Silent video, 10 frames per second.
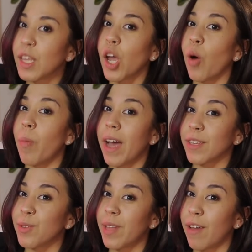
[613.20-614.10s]
go
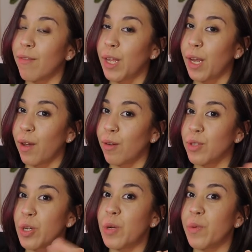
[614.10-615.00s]
back to that video
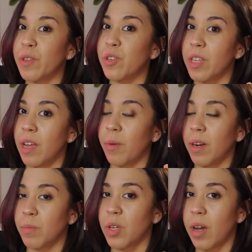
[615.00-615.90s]
so you understand what
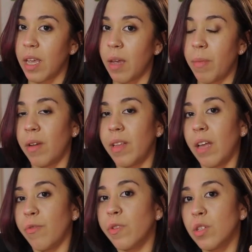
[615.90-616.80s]
i'm talking about
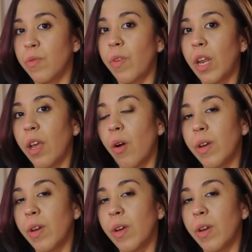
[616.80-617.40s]
that first video